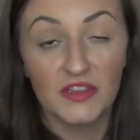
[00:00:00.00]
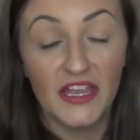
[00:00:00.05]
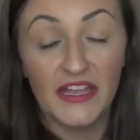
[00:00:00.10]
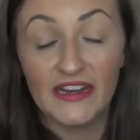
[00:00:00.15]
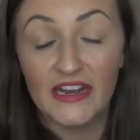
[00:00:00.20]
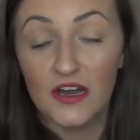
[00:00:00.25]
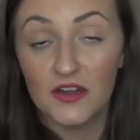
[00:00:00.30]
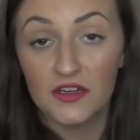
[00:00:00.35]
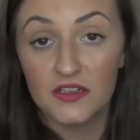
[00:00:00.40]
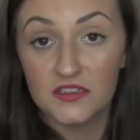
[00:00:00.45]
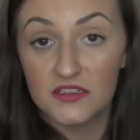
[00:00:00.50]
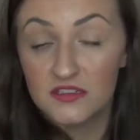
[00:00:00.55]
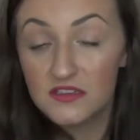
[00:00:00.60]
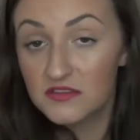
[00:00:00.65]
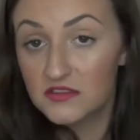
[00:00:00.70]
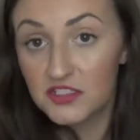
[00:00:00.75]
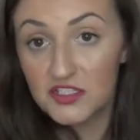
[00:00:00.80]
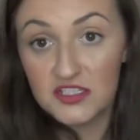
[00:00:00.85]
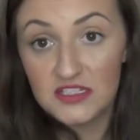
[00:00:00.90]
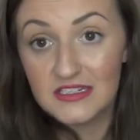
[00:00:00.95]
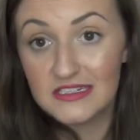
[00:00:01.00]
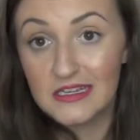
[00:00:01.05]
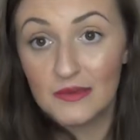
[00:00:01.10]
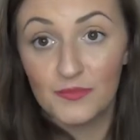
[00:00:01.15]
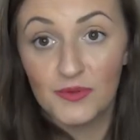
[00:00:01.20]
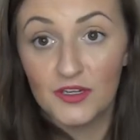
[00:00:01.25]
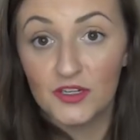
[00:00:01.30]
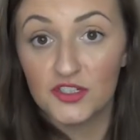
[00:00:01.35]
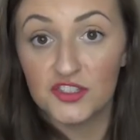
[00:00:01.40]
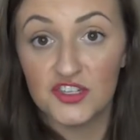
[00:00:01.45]
lay down a just a
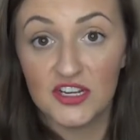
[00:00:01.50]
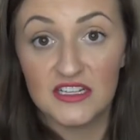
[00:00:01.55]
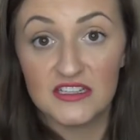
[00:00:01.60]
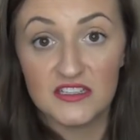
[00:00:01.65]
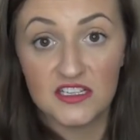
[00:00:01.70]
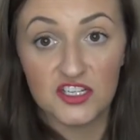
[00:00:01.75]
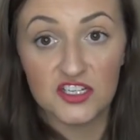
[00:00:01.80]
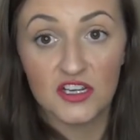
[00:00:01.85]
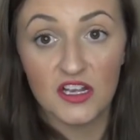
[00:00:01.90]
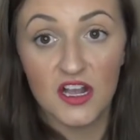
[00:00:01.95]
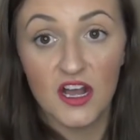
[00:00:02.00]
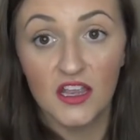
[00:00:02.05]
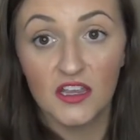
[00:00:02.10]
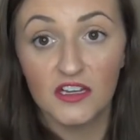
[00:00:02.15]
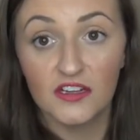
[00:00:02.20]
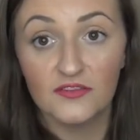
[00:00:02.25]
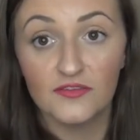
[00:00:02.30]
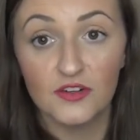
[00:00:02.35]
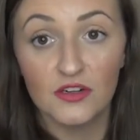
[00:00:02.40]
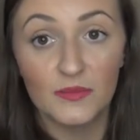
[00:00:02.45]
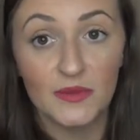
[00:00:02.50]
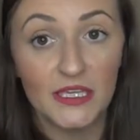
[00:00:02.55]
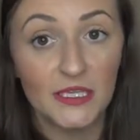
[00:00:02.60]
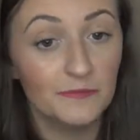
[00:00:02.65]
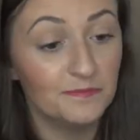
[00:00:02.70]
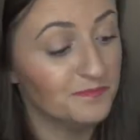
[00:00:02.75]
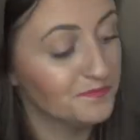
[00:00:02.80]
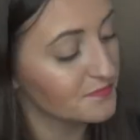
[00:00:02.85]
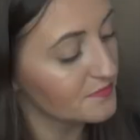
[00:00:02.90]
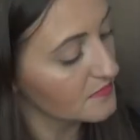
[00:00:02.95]
typical transition color for
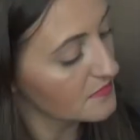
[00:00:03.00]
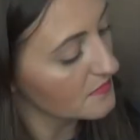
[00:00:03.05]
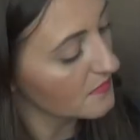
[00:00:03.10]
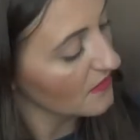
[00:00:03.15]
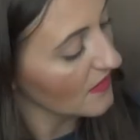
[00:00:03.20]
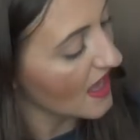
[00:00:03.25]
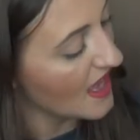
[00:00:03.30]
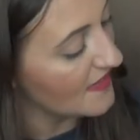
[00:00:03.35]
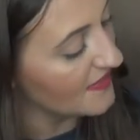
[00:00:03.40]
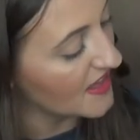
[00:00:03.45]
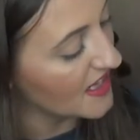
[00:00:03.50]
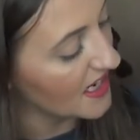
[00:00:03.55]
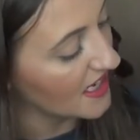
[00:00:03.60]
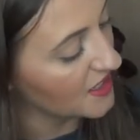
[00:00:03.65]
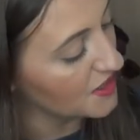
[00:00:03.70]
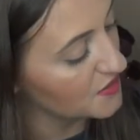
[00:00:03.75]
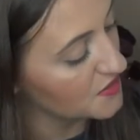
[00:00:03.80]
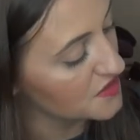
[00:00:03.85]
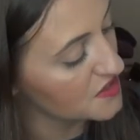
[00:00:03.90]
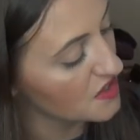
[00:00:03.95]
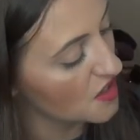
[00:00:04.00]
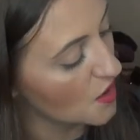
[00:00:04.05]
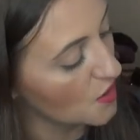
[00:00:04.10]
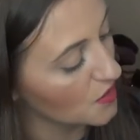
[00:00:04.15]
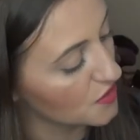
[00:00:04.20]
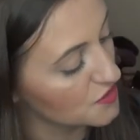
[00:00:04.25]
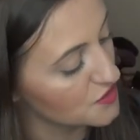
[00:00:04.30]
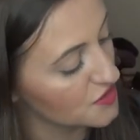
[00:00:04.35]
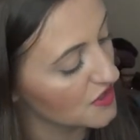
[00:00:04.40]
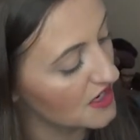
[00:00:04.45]
me, and then I use
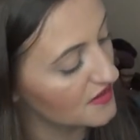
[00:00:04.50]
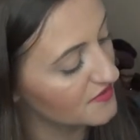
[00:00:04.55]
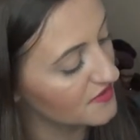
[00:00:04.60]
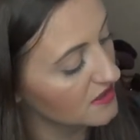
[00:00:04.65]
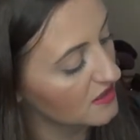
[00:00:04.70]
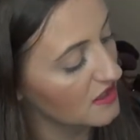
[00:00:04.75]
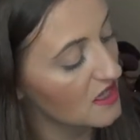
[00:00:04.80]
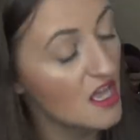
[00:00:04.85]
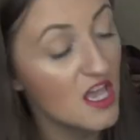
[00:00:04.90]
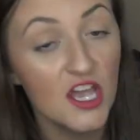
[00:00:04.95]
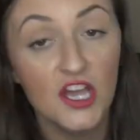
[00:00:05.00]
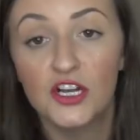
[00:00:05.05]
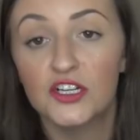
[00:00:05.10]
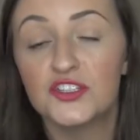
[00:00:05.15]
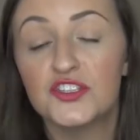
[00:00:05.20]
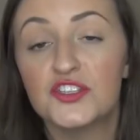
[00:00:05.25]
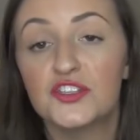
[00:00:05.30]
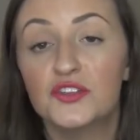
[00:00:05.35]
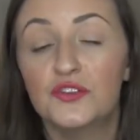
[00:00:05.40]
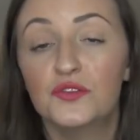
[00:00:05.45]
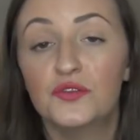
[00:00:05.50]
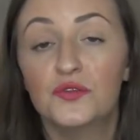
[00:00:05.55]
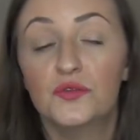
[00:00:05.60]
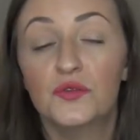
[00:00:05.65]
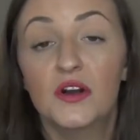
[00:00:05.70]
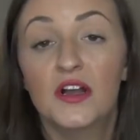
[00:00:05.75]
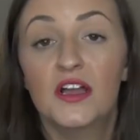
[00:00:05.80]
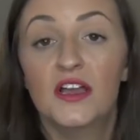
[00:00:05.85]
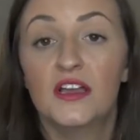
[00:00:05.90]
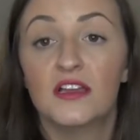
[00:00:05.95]
Cocoa Truffle
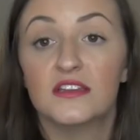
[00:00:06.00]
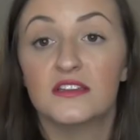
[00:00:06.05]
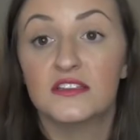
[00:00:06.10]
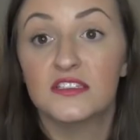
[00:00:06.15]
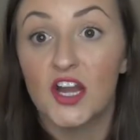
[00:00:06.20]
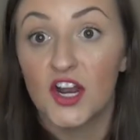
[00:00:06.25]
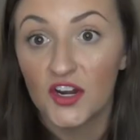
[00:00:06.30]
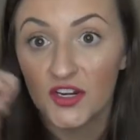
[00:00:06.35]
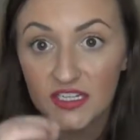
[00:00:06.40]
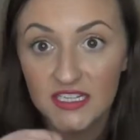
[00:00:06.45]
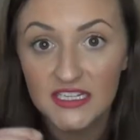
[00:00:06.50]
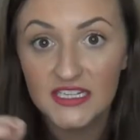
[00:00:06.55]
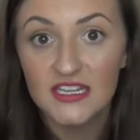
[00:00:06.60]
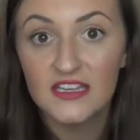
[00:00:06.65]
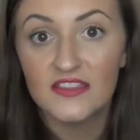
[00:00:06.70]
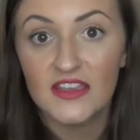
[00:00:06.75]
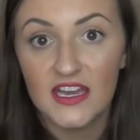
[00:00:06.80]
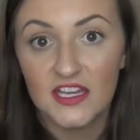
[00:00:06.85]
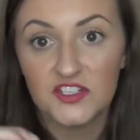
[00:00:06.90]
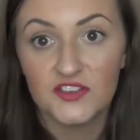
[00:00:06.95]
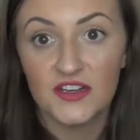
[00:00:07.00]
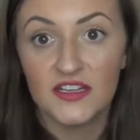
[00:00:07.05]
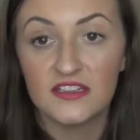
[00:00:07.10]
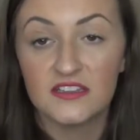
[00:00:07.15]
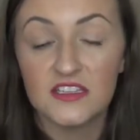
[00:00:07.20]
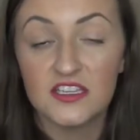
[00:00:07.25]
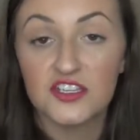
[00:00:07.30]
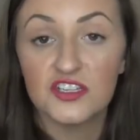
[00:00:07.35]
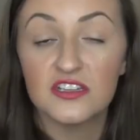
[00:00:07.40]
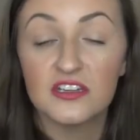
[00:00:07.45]
to darken that
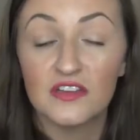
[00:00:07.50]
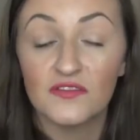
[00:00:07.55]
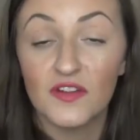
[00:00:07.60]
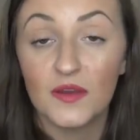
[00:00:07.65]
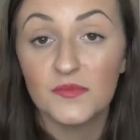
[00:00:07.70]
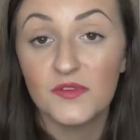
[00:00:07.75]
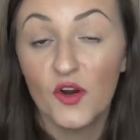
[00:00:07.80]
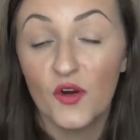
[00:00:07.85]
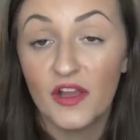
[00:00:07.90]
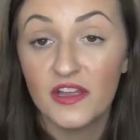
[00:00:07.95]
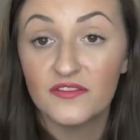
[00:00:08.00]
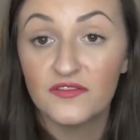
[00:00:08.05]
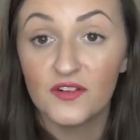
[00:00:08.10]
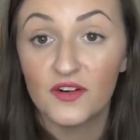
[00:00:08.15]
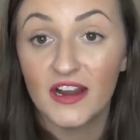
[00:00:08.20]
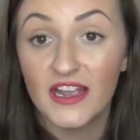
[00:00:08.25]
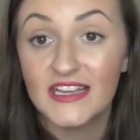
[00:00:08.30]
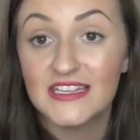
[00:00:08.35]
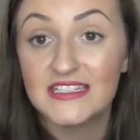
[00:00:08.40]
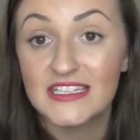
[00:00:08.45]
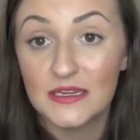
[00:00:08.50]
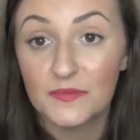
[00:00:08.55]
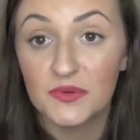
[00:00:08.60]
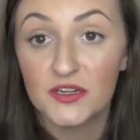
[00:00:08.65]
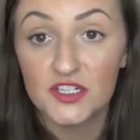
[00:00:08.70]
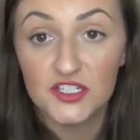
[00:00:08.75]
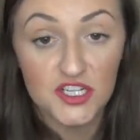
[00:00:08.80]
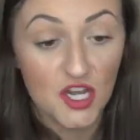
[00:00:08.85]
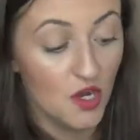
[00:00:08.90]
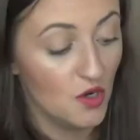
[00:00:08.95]
transition if I'm going for a
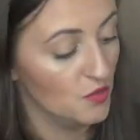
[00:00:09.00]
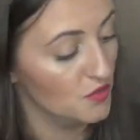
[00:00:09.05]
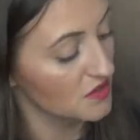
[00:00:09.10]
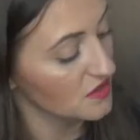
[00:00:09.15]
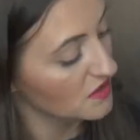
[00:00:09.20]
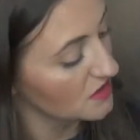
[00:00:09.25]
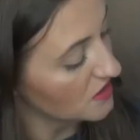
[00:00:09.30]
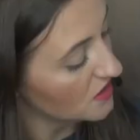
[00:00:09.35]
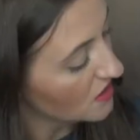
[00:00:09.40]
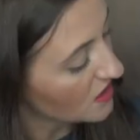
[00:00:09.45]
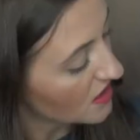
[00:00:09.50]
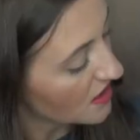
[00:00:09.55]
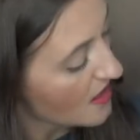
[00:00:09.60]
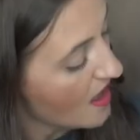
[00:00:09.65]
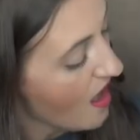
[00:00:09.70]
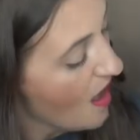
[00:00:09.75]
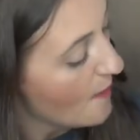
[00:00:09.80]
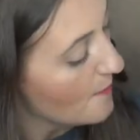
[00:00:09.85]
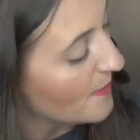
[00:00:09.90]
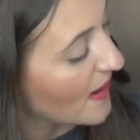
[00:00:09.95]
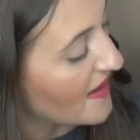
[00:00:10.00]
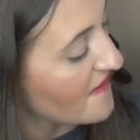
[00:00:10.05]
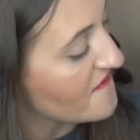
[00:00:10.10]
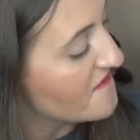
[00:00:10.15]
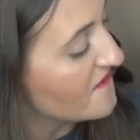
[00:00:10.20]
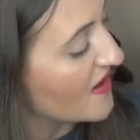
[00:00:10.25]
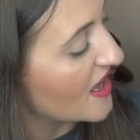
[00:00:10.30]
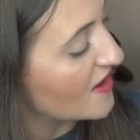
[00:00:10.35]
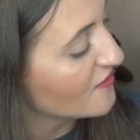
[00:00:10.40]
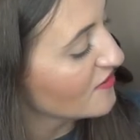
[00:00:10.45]
deeper toned look. My
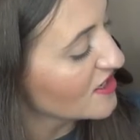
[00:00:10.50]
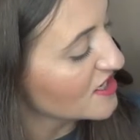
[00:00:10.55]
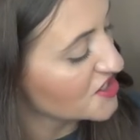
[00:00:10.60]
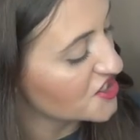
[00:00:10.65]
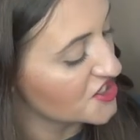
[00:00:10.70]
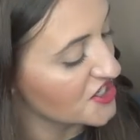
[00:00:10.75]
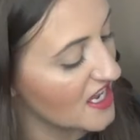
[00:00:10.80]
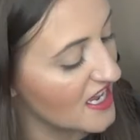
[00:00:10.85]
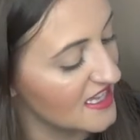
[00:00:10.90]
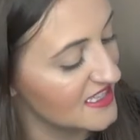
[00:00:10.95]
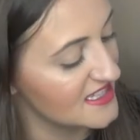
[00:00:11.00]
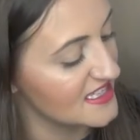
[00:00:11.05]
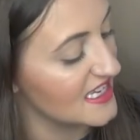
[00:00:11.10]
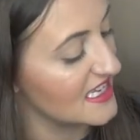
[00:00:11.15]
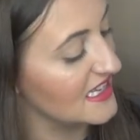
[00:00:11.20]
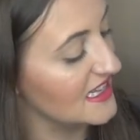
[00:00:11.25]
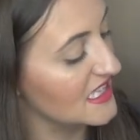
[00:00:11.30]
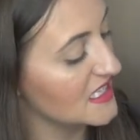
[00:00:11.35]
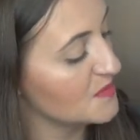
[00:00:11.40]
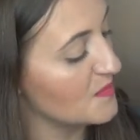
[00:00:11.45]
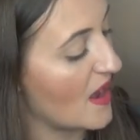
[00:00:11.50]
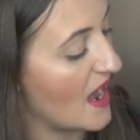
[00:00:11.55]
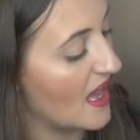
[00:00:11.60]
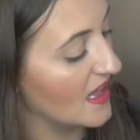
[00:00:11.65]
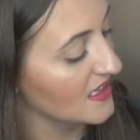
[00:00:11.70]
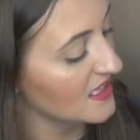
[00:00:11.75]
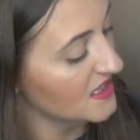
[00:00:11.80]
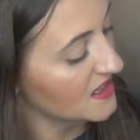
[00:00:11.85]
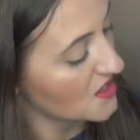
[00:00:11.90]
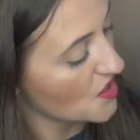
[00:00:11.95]
favorite shades in this
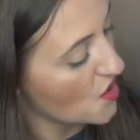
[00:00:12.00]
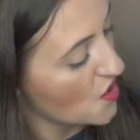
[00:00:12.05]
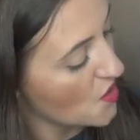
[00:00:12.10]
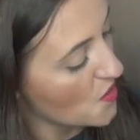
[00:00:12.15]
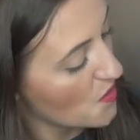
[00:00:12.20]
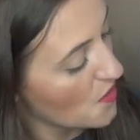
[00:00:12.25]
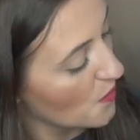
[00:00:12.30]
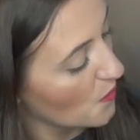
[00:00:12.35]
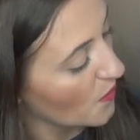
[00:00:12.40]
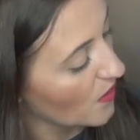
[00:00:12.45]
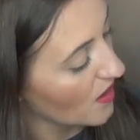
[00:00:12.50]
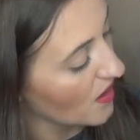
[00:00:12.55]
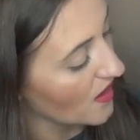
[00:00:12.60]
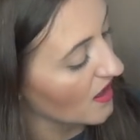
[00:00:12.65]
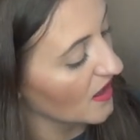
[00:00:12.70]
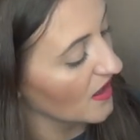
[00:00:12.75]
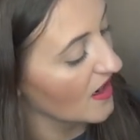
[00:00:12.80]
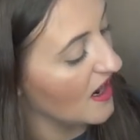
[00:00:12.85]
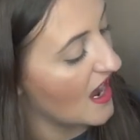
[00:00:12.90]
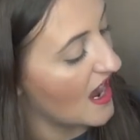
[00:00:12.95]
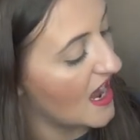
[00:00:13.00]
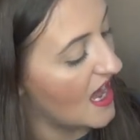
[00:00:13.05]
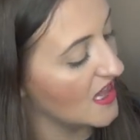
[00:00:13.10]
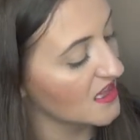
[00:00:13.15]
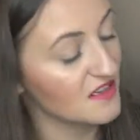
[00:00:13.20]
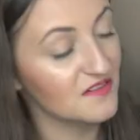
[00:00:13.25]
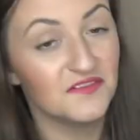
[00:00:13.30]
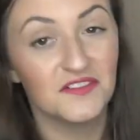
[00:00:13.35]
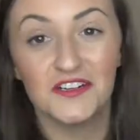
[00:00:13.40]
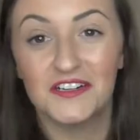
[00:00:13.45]
palette though were
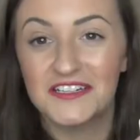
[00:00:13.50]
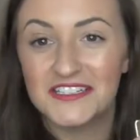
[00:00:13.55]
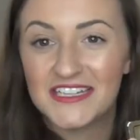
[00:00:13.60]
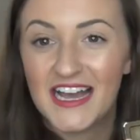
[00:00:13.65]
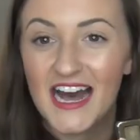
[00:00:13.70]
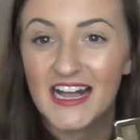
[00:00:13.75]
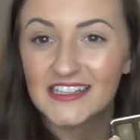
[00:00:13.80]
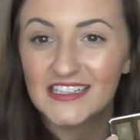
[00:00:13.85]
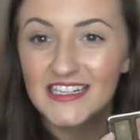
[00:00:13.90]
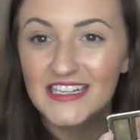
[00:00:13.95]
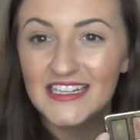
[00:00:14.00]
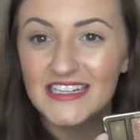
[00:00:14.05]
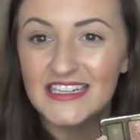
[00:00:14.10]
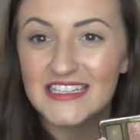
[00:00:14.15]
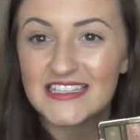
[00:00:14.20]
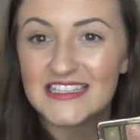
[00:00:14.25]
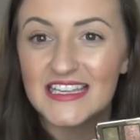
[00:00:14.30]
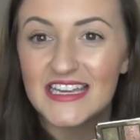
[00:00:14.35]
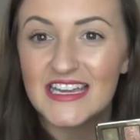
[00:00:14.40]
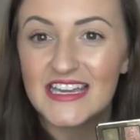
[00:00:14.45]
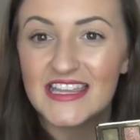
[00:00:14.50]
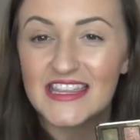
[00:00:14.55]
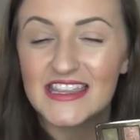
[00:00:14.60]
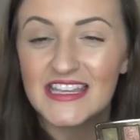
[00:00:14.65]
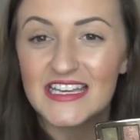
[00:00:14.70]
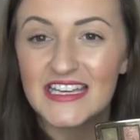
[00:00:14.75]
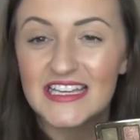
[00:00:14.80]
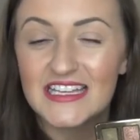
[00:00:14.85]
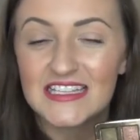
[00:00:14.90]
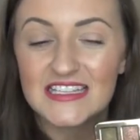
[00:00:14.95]
Holla for a Dollar, and it's like
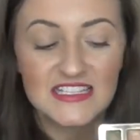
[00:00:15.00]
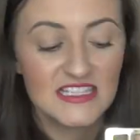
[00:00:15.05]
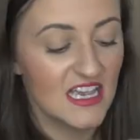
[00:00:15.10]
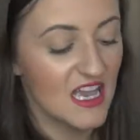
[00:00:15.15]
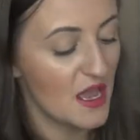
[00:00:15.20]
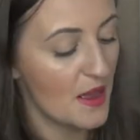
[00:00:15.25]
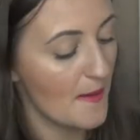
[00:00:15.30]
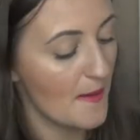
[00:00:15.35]
this,